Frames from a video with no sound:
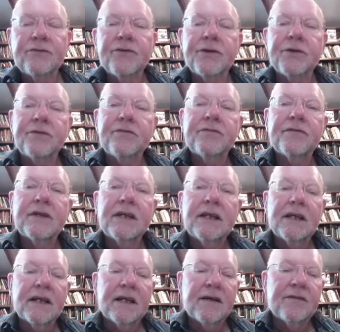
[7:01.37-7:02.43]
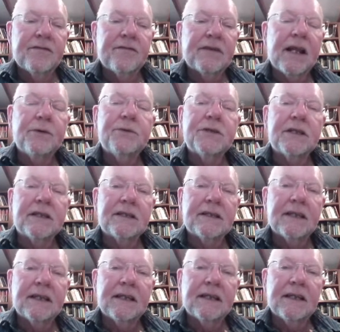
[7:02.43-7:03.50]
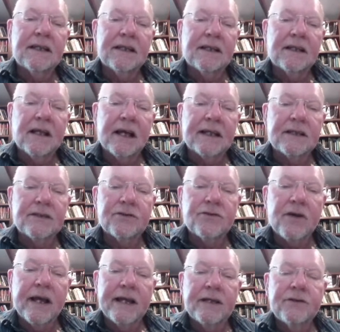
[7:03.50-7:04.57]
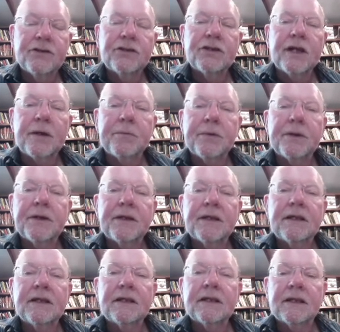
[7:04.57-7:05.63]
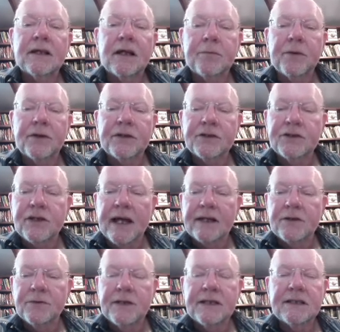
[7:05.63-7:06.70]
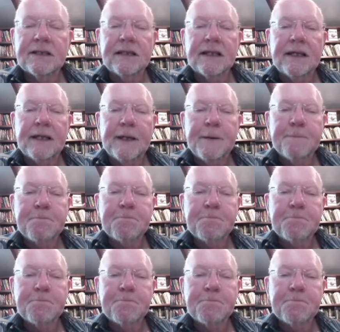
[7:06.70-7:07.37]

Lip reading: roof floated like a strange ship upon a shadowy sea.